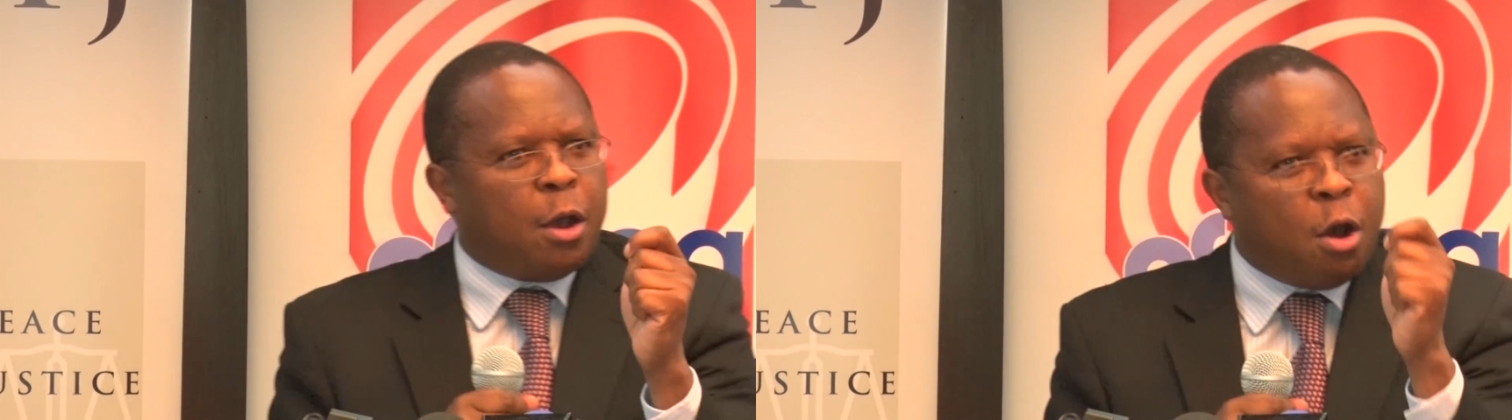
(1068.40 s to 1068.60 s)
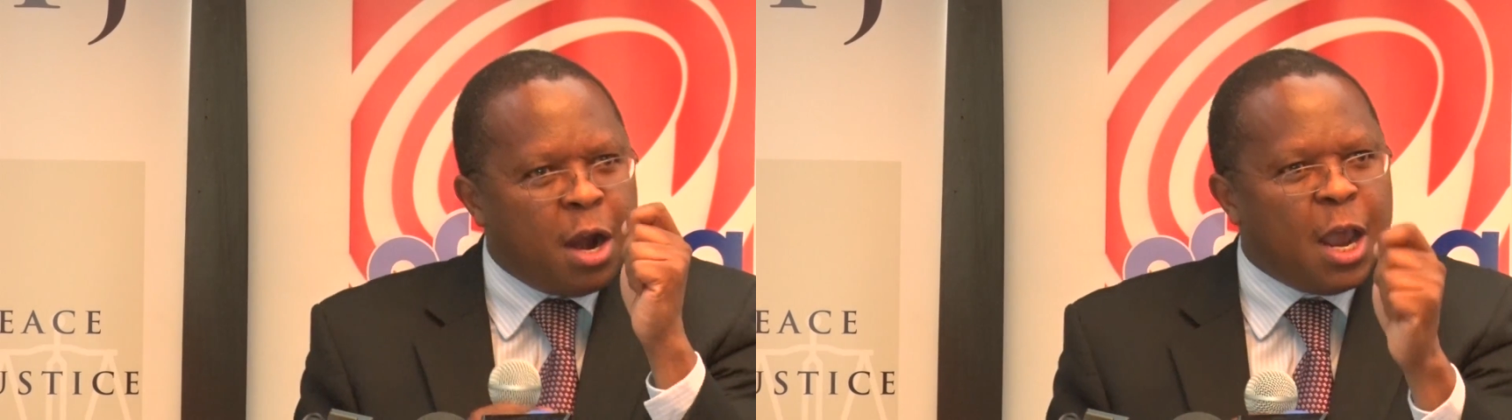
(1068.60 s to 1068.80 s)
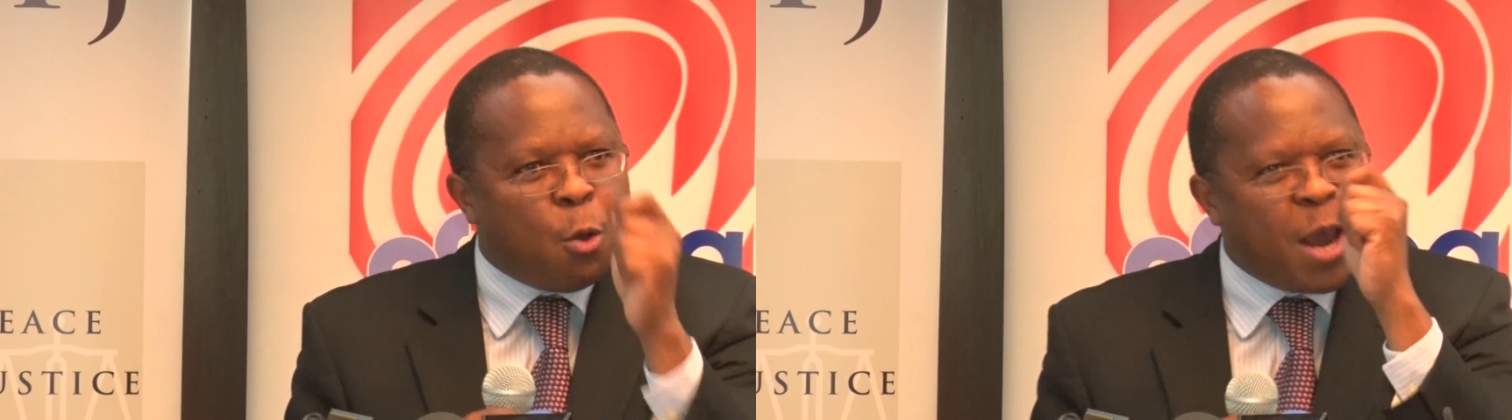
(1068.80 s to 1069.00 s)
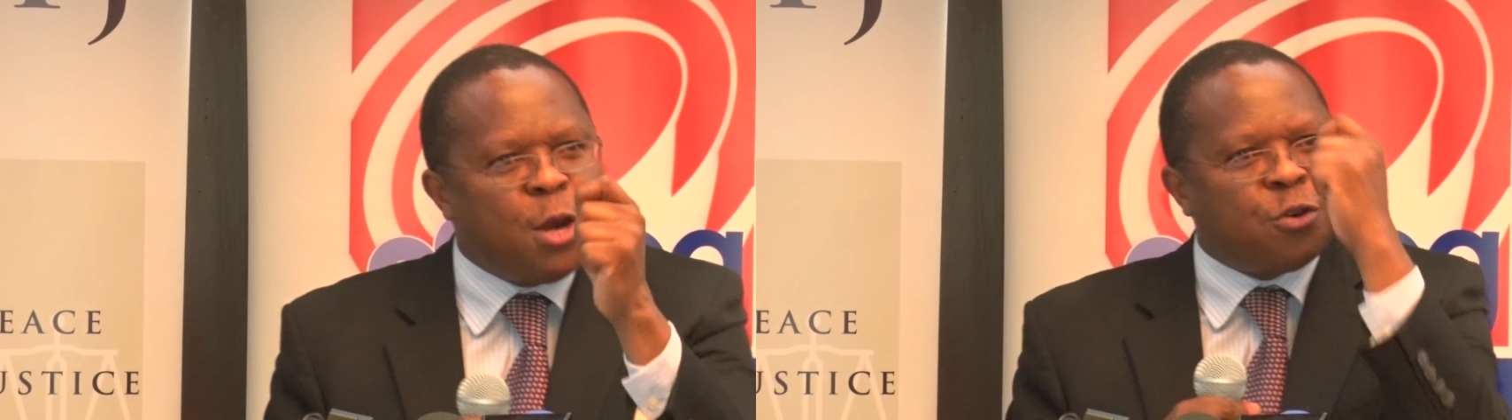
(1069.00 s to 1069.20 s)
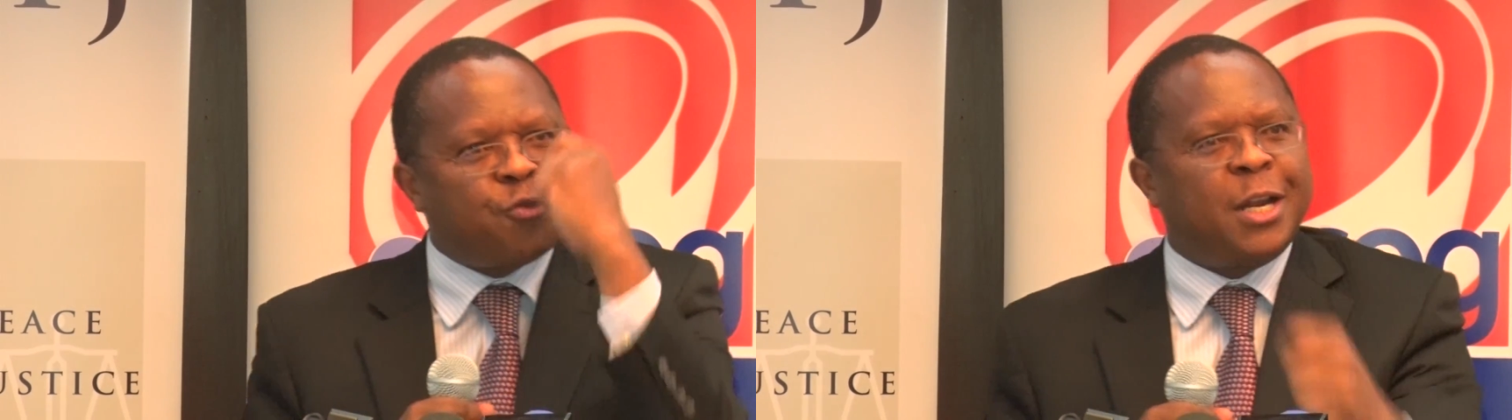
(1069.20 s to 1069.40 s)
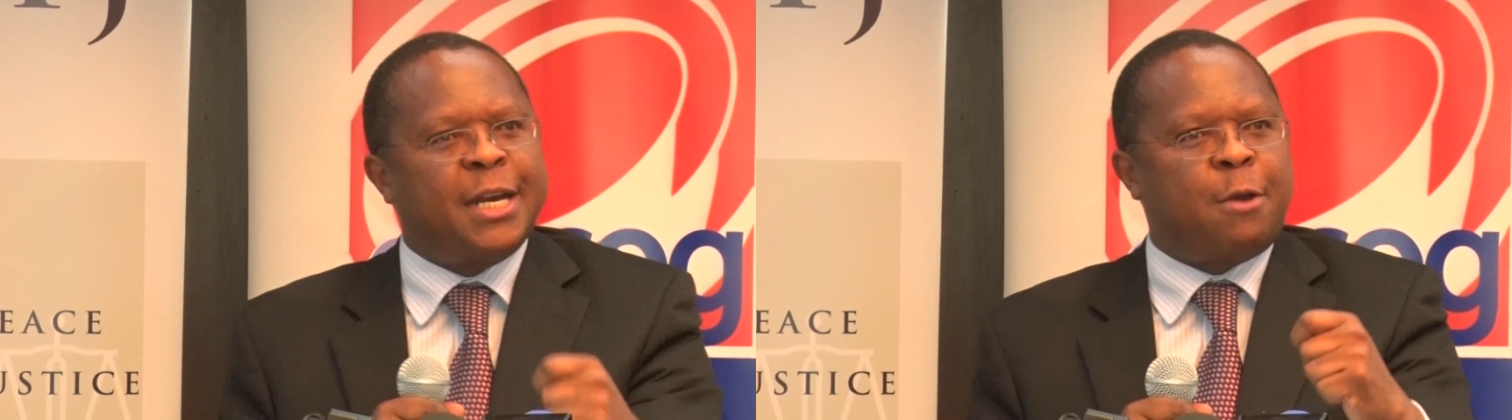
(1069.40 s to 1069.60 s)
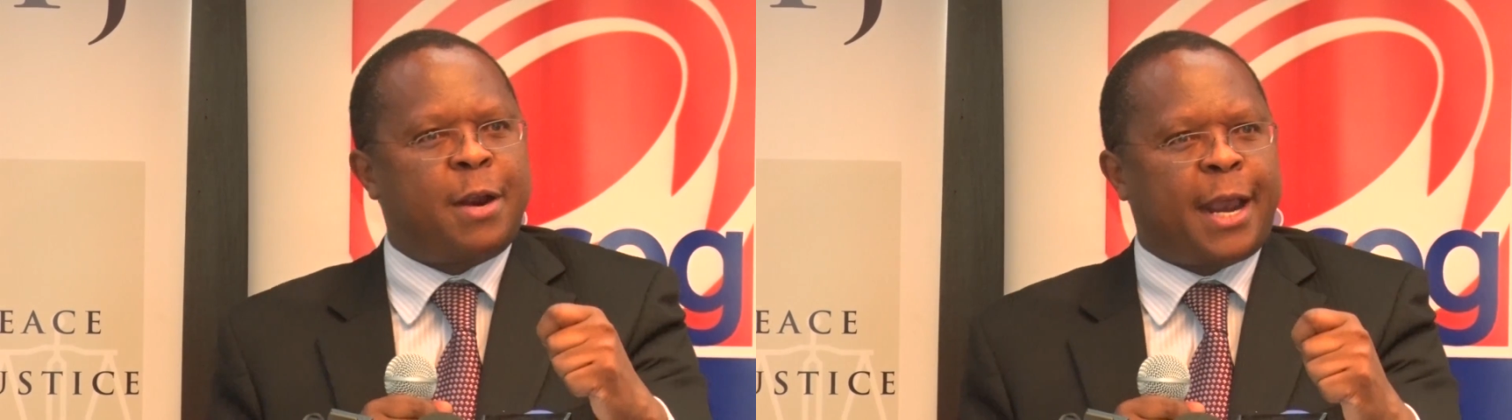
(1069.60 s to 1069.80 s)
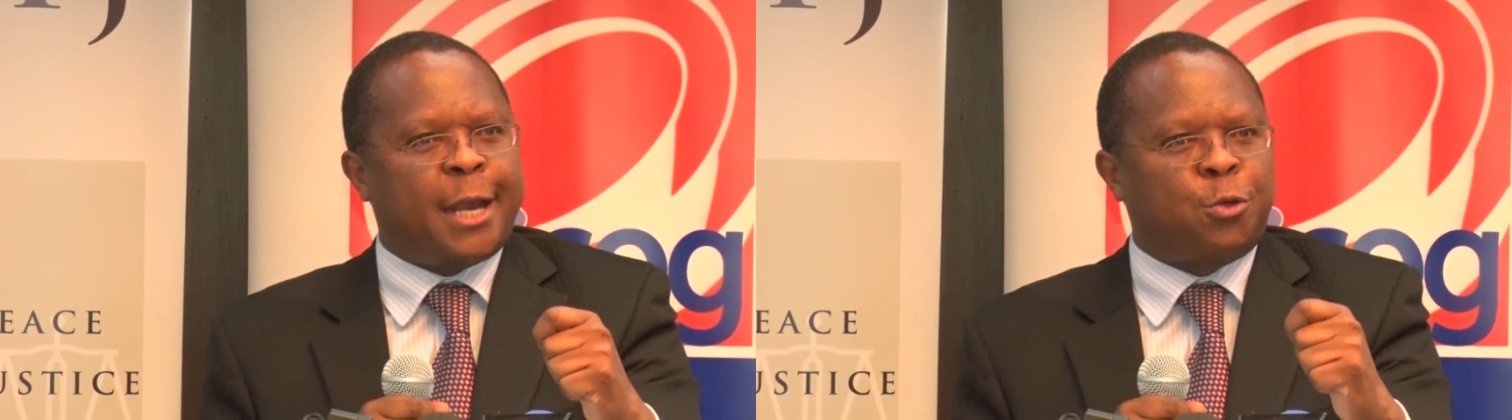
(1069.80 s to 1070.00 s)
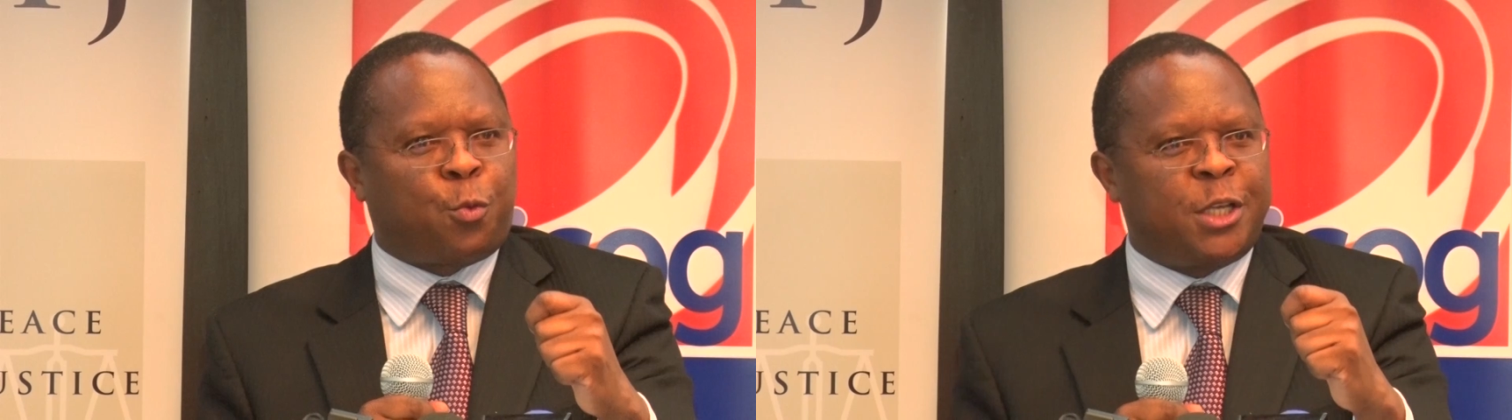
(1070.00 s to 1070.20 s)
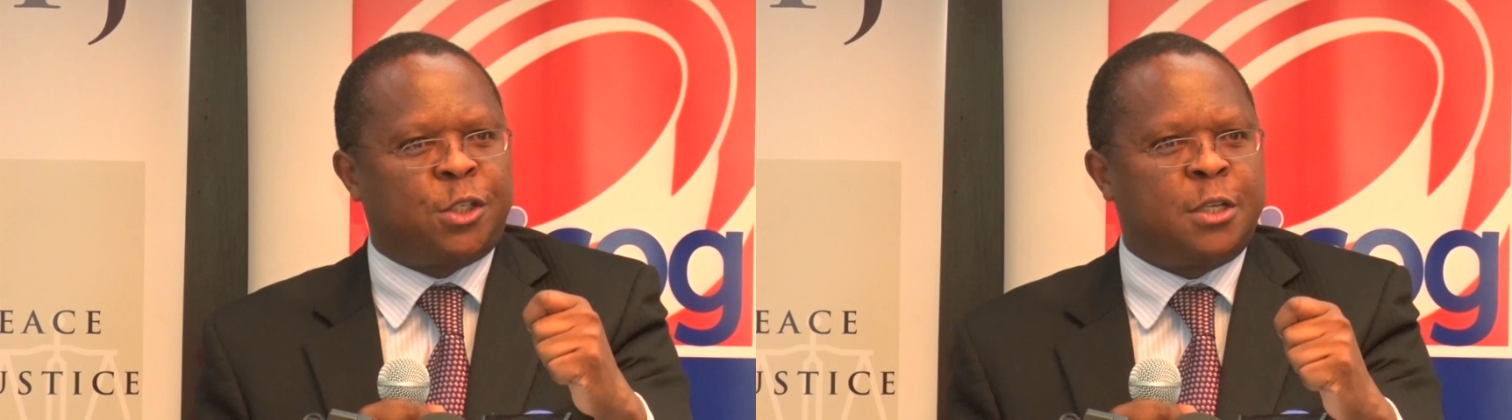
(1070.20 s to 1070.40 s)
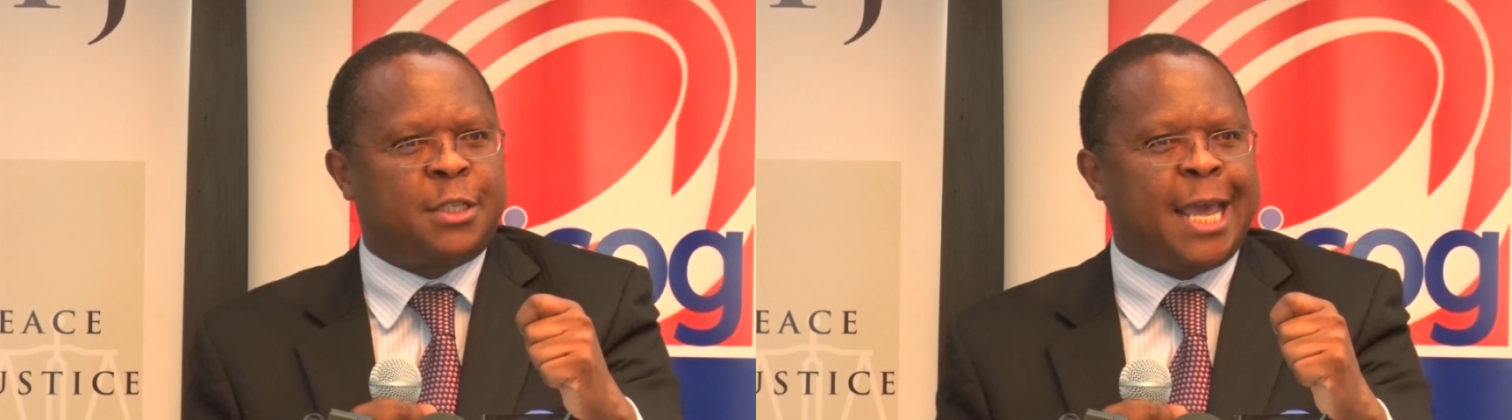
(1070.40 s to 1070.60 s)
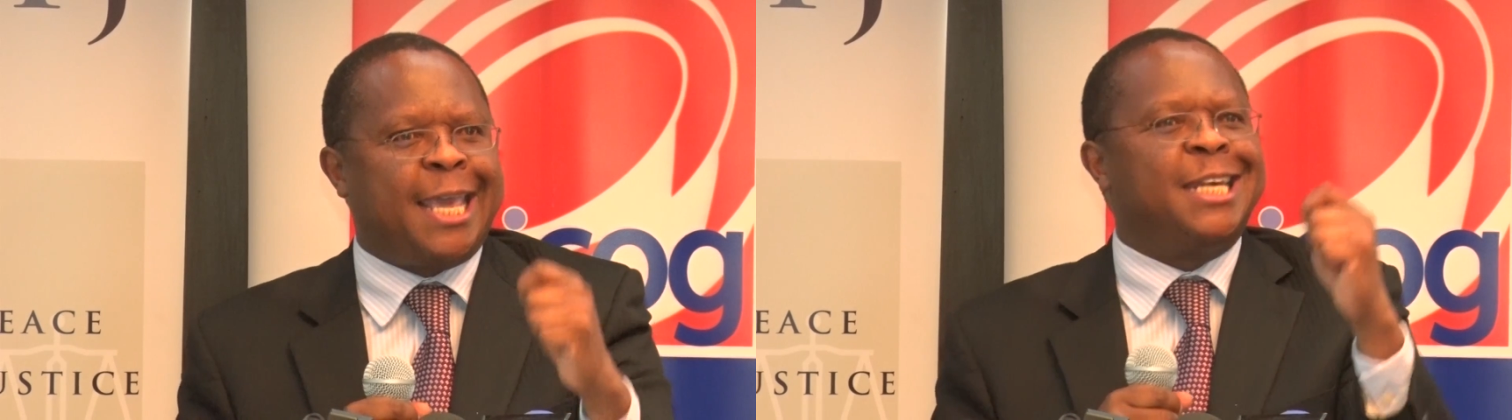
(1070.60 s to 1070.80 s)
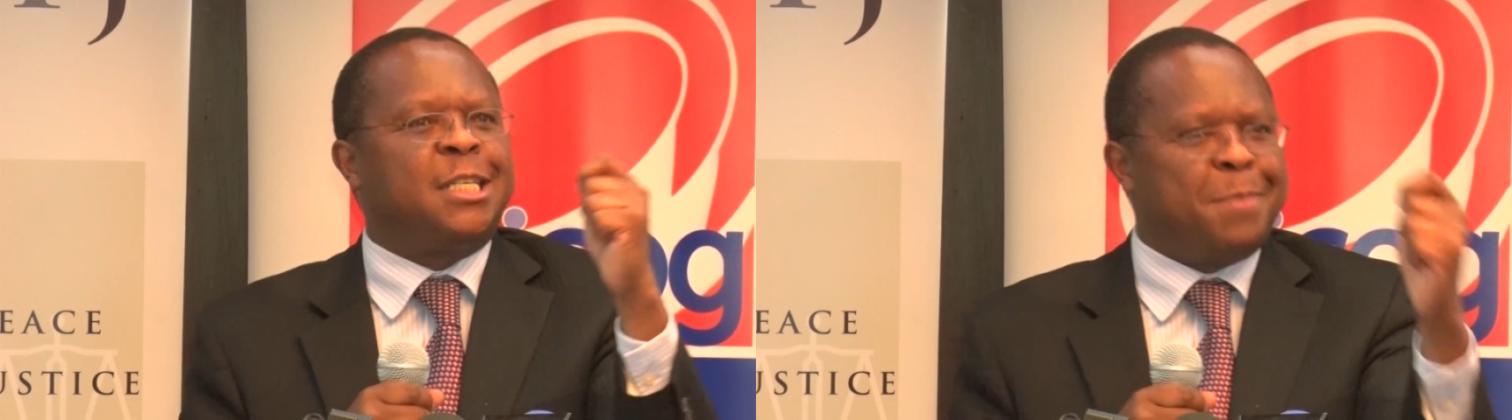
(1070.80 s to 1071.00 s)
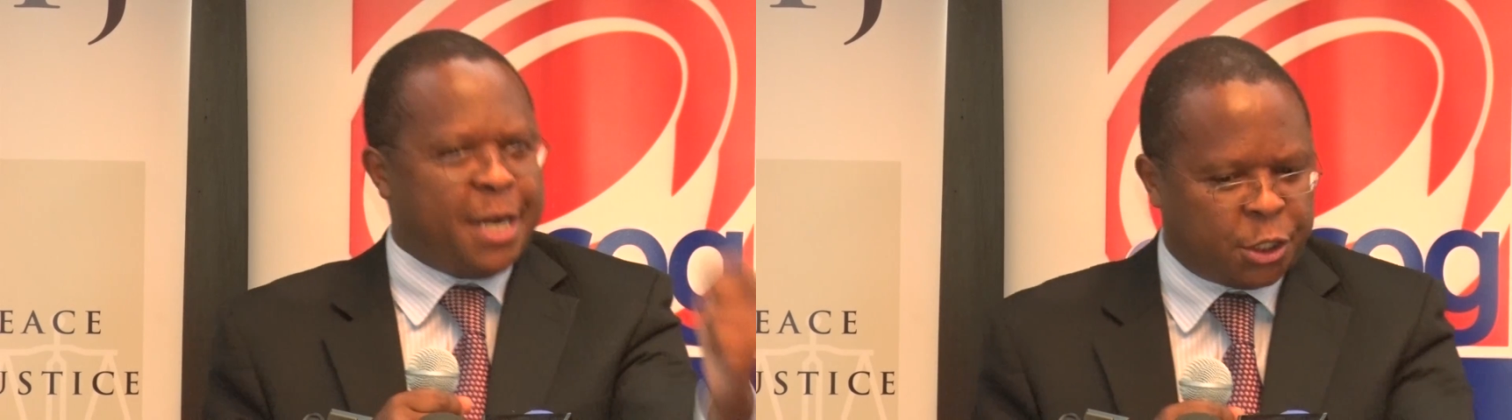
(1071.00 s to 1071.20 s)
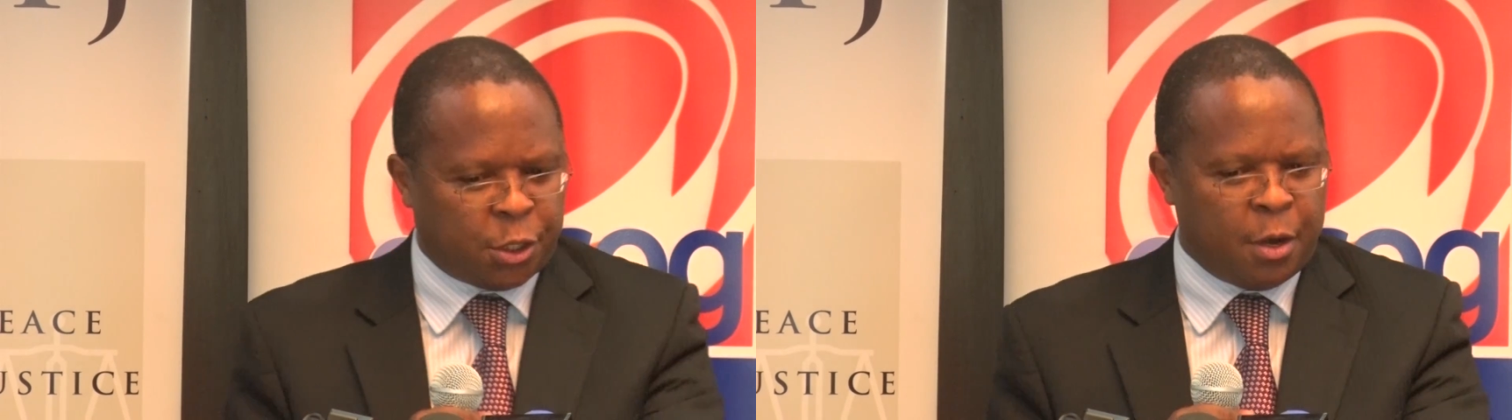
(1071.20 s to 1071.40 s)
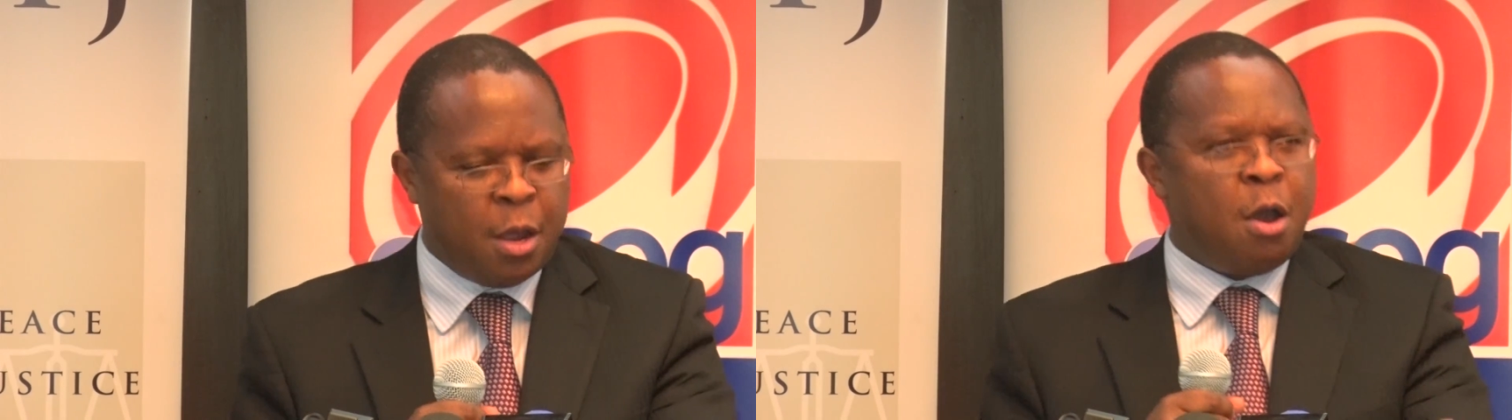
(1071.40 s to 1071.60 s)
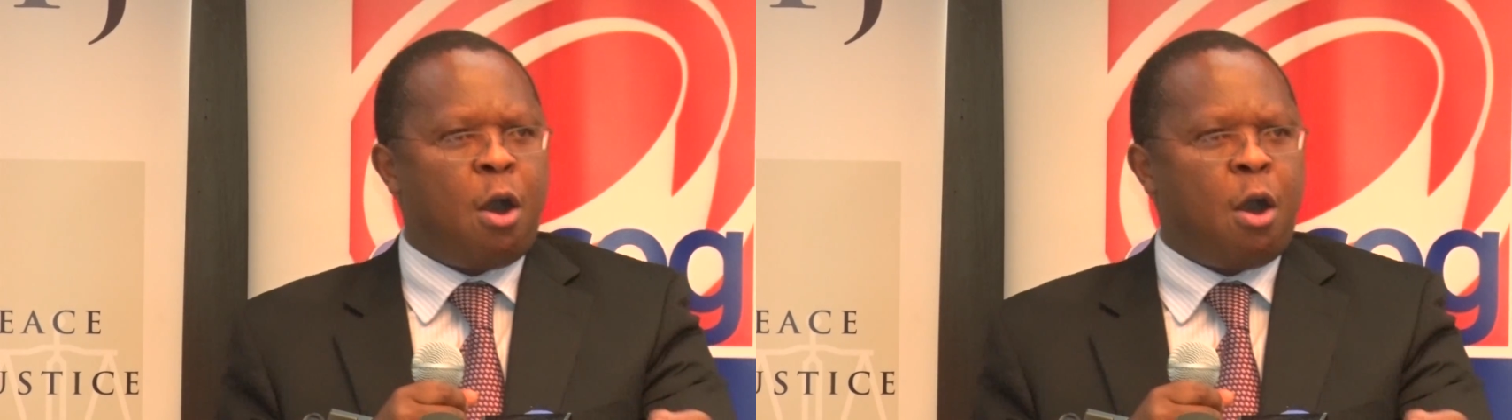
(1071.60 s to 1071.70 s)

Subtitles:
only when you drill down and get to questions like intimidation